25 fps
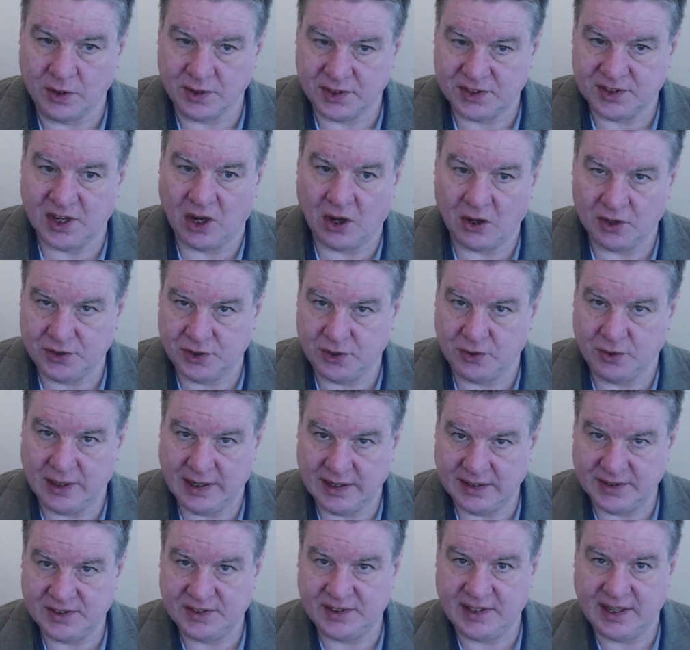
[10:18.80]
sell to
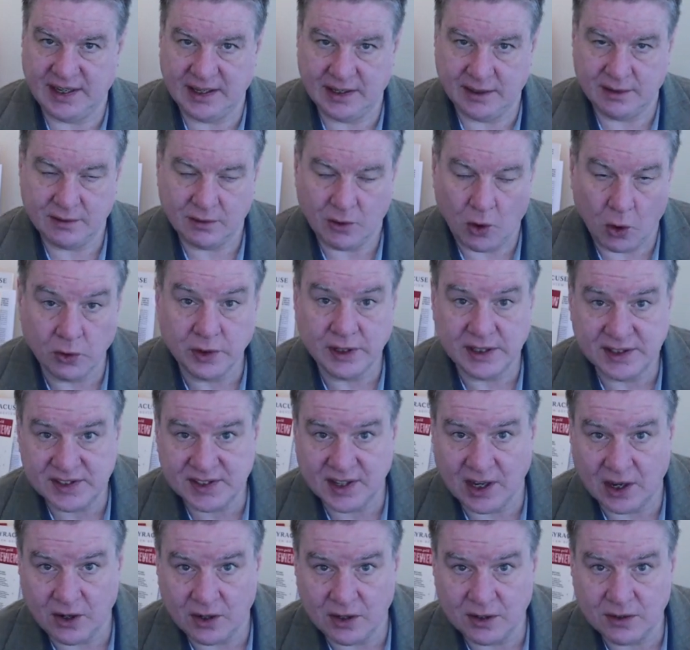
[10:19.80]
in-state, only
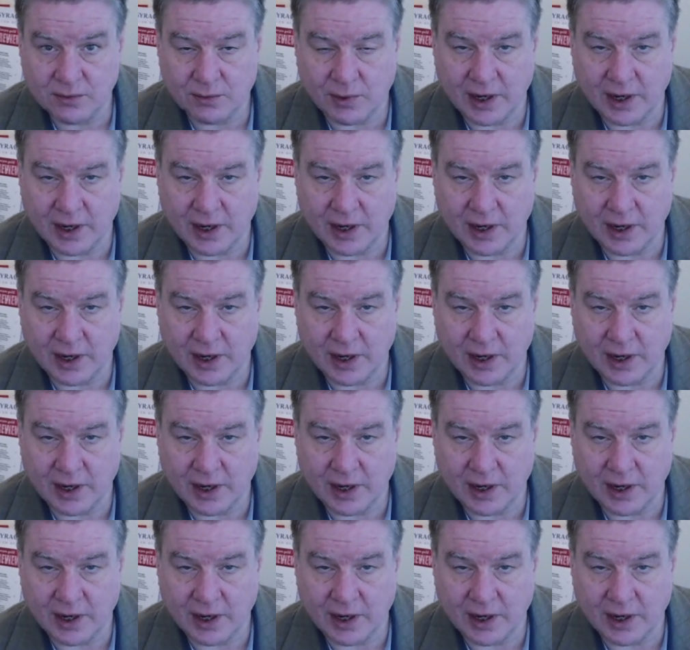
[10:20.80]
sell,